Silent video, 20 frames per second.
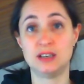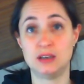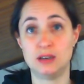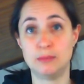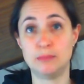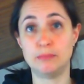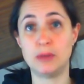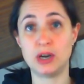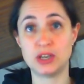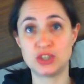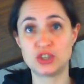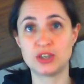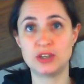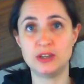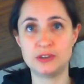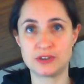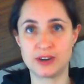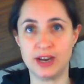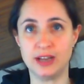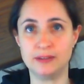My
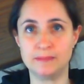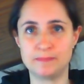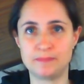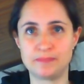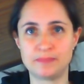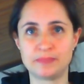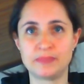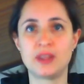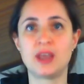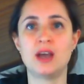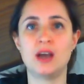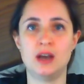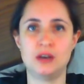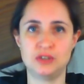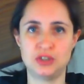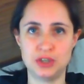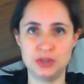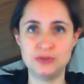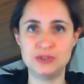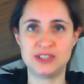children. How do
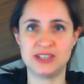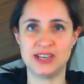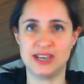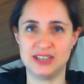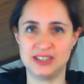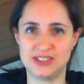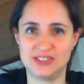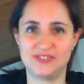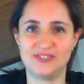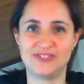you say it?